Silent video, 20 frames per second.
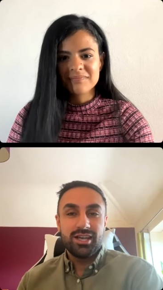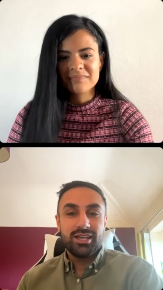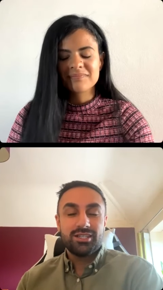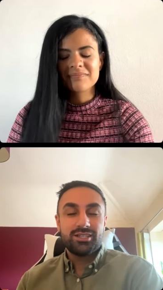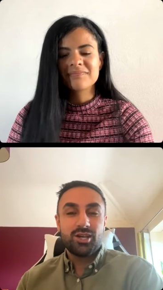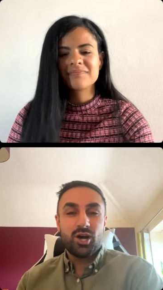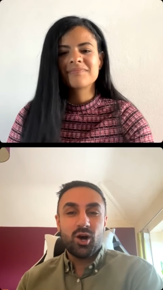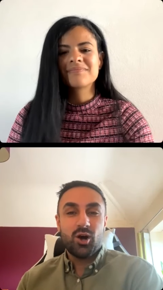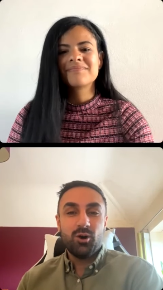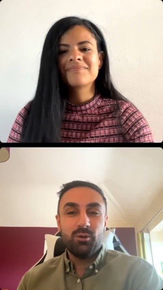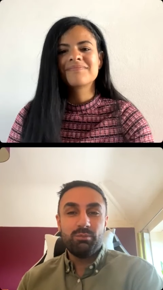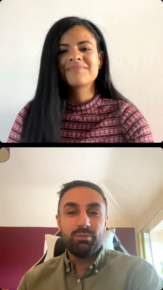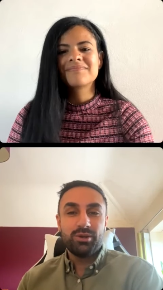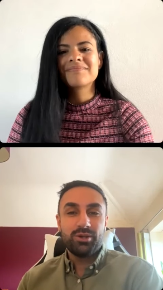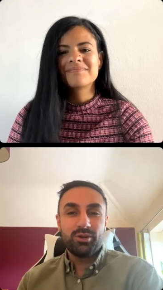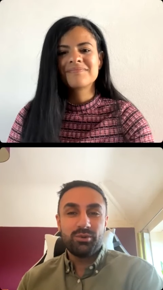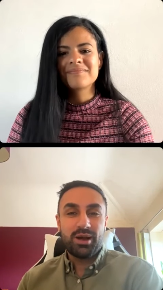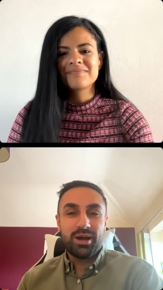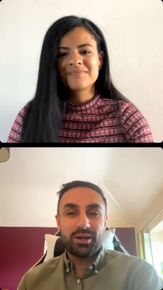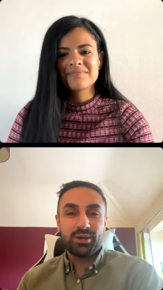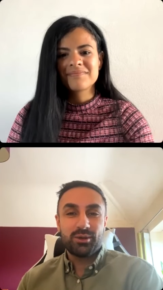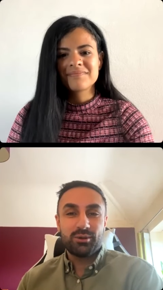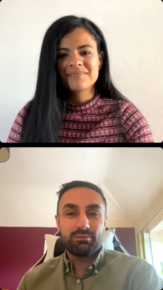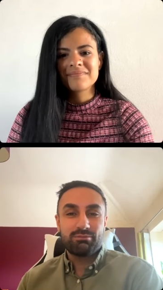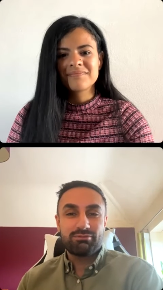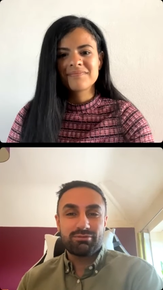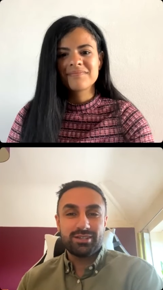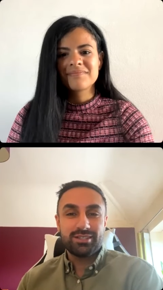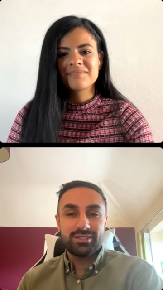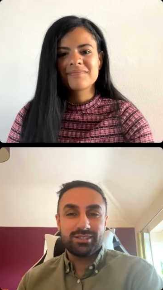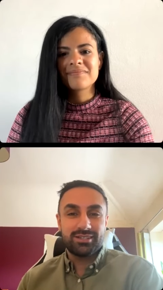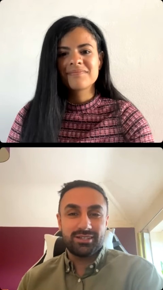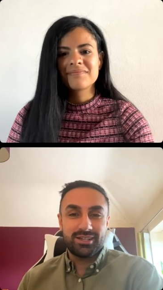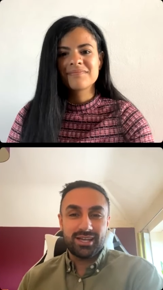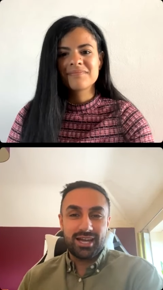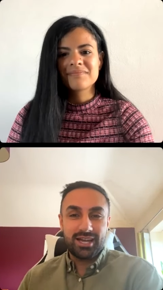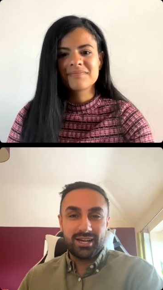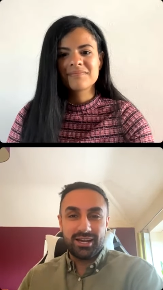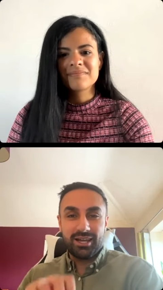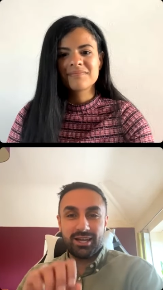Speaker 1: to open you out of your prison
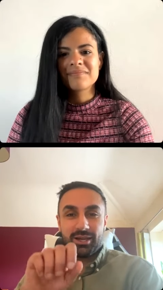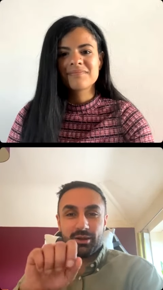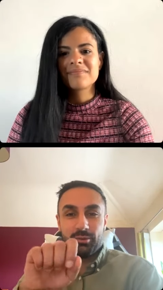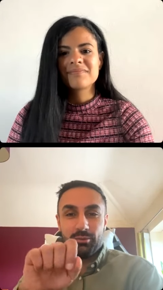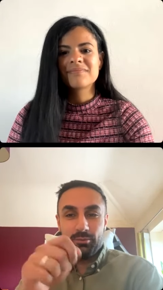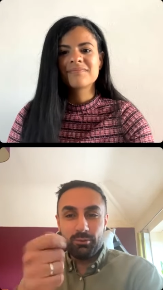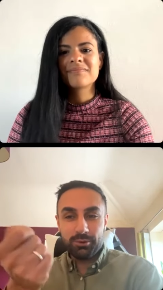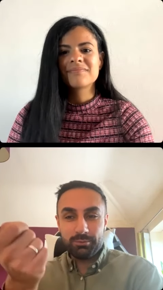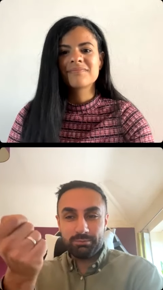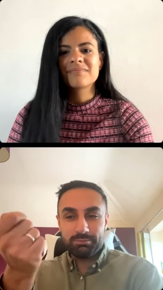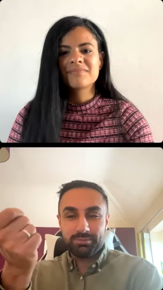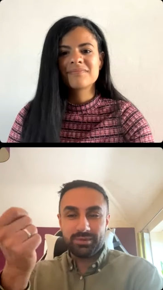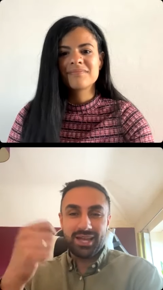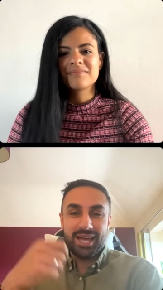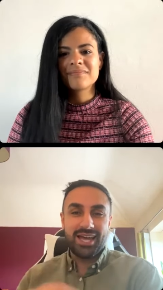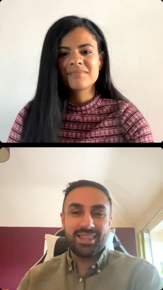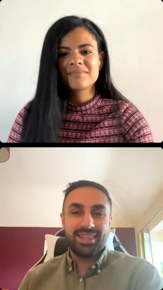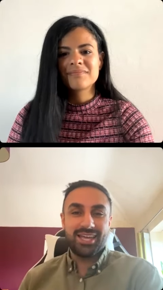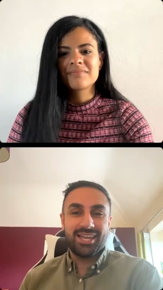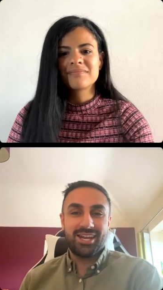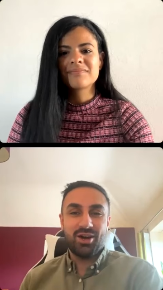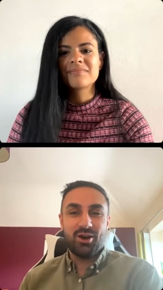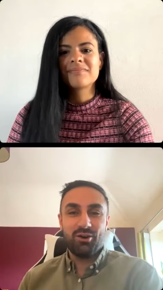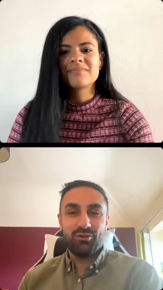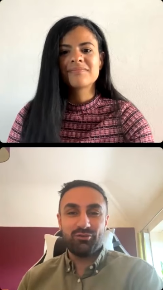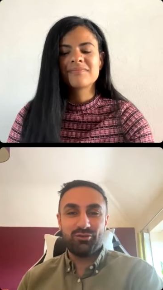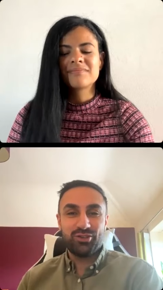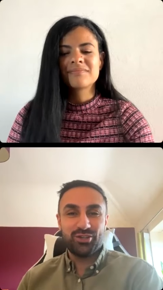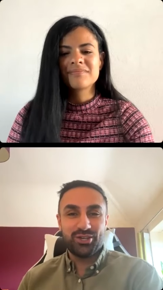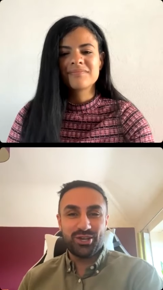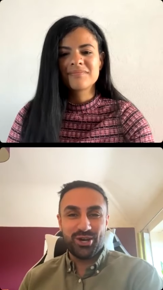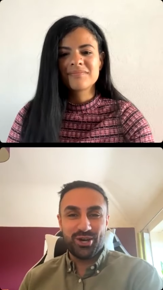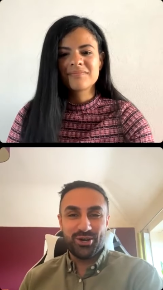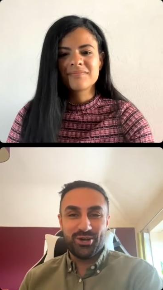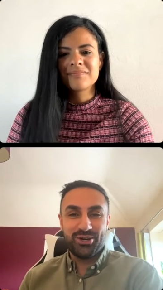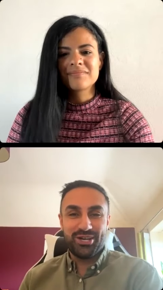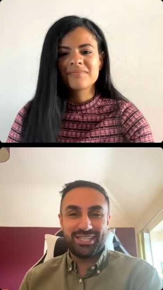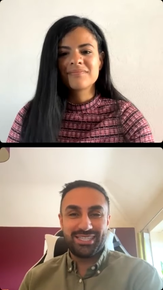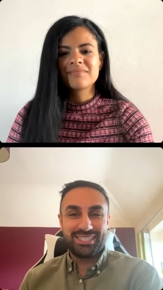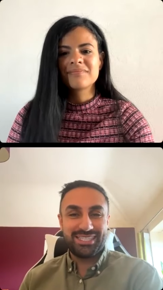and like whoop, and then off you go and